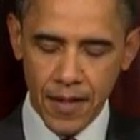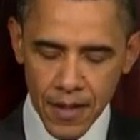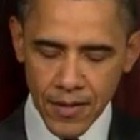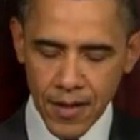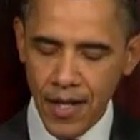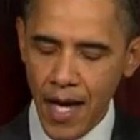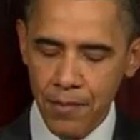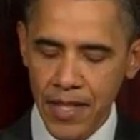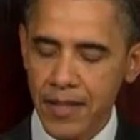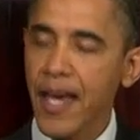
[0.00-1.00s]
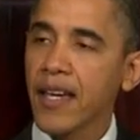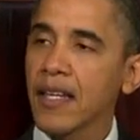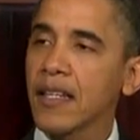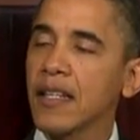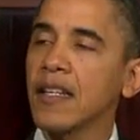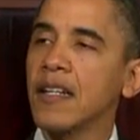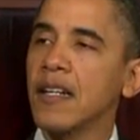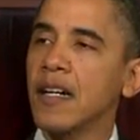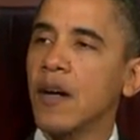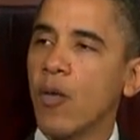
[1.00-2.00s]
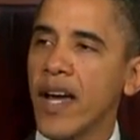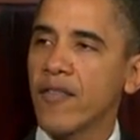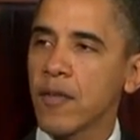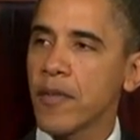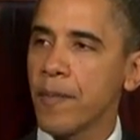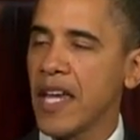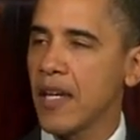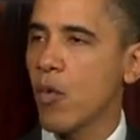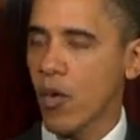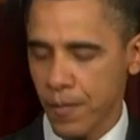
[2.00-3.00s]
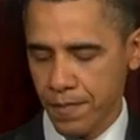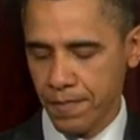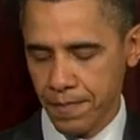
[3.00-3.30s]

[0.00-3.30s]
and this cannot be taken away from them anymore,